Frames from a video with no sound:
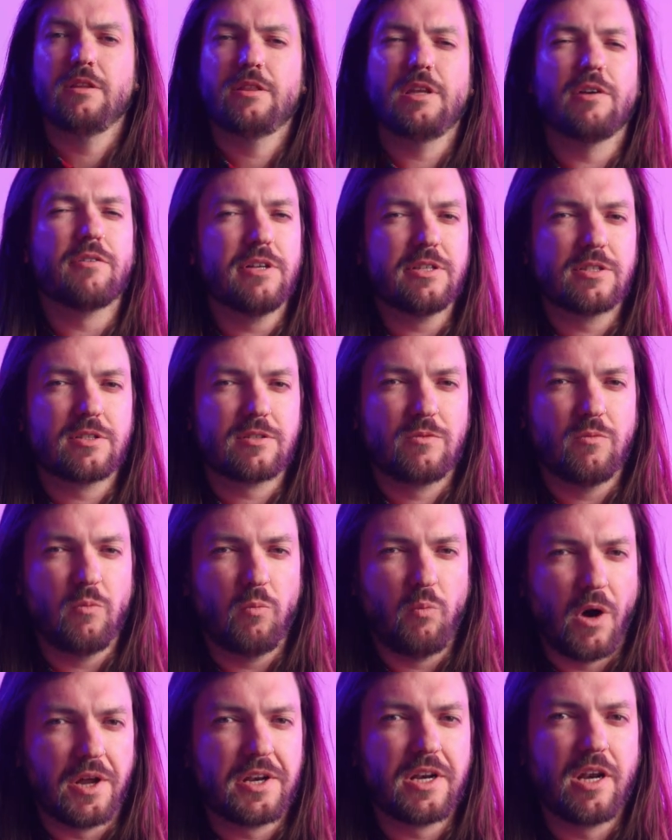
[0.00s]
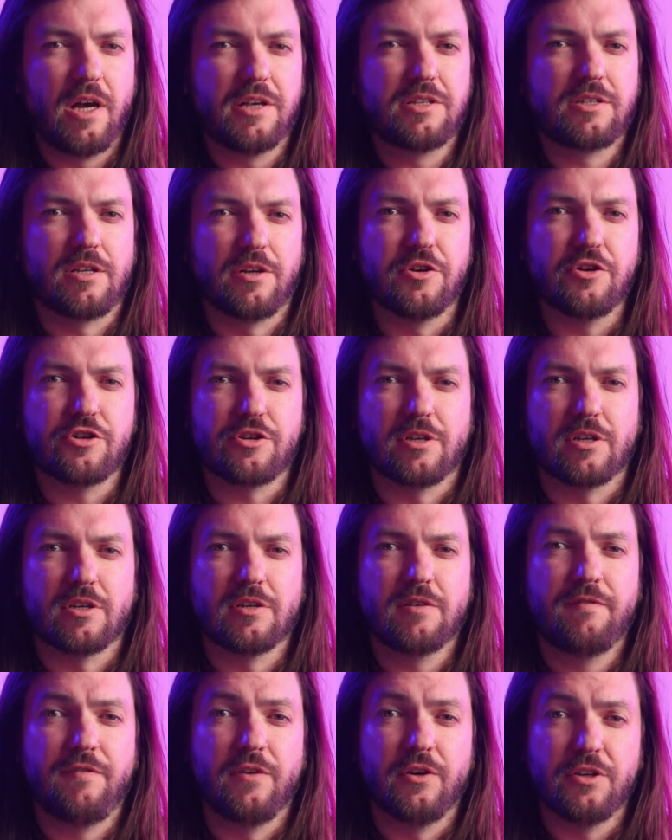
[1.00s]
There is one last solution
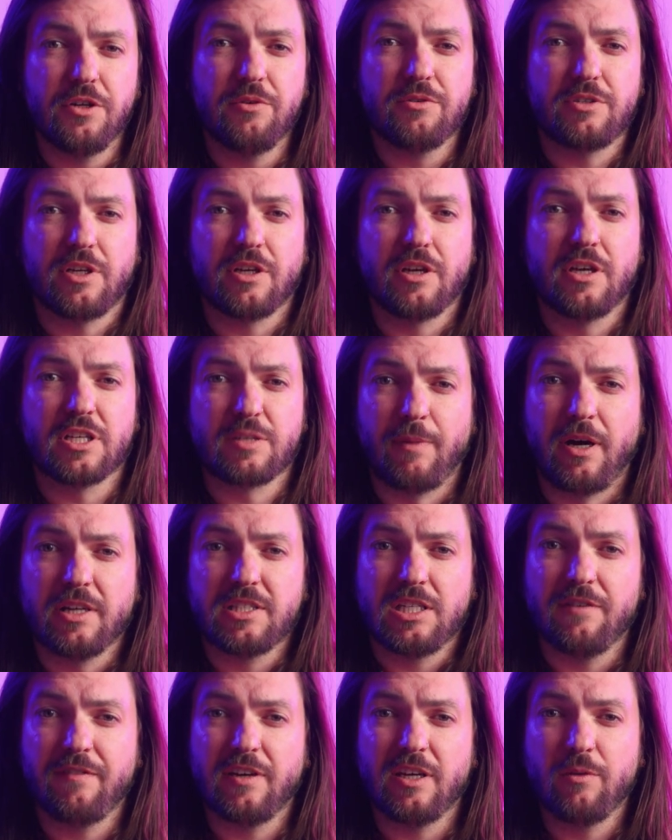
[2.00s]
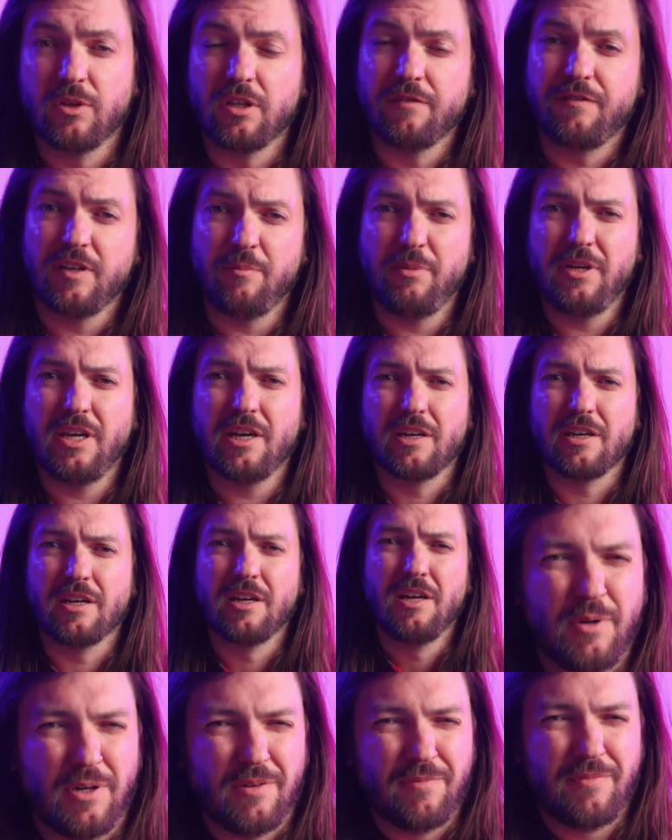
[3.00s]
for using a smart TV with a VPN,
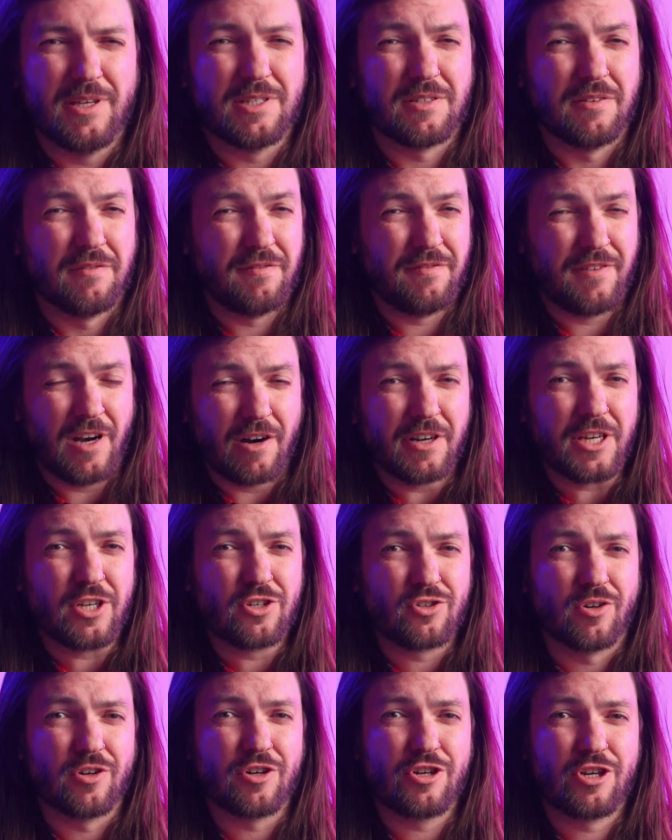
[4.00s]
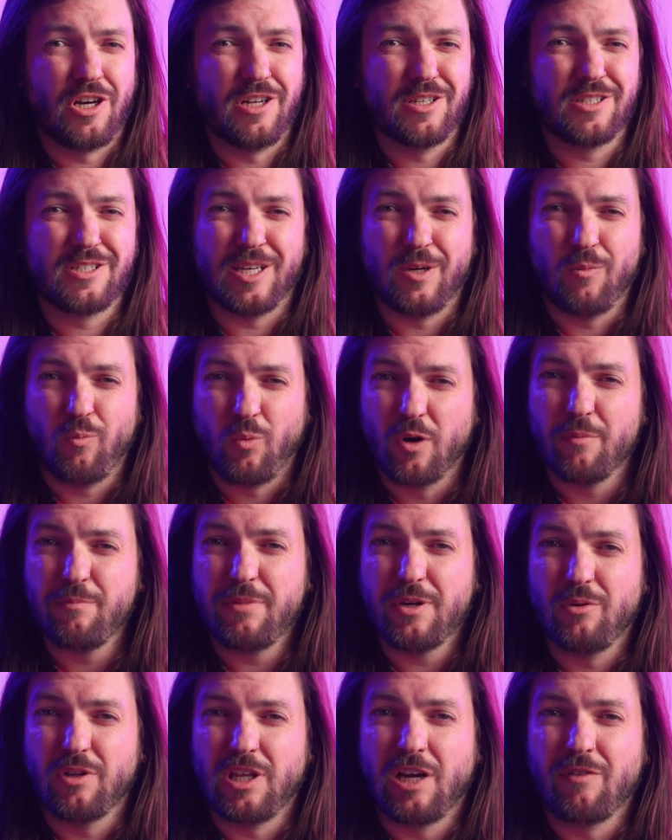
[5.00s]
but there's a very strong chance it won't
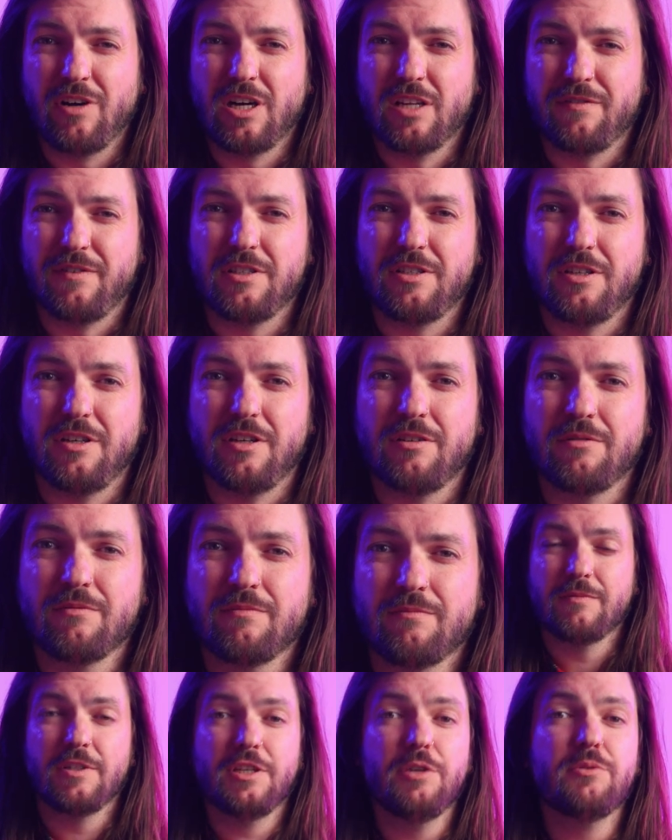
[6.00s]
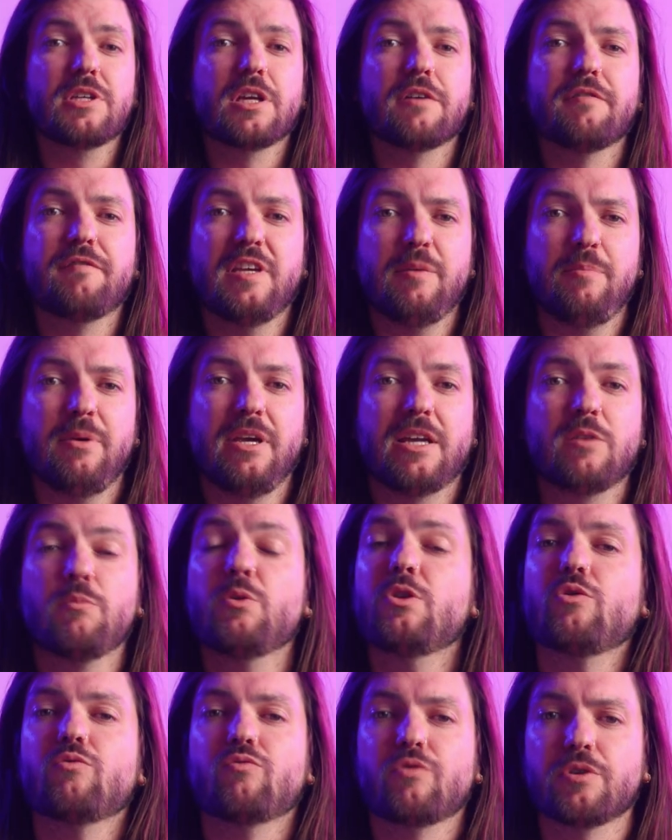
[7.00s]
be all that relevant to you. Using a VPN
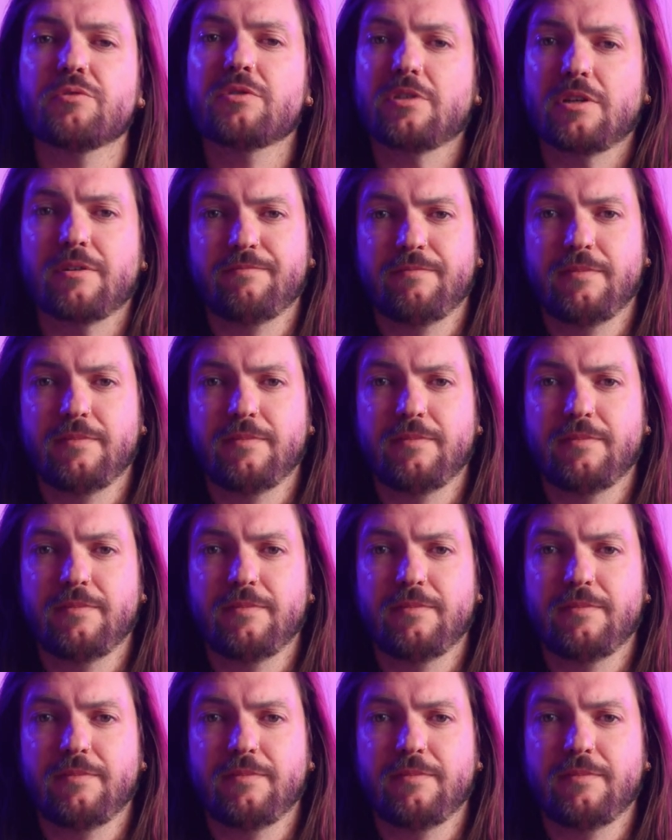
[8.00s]
with your router.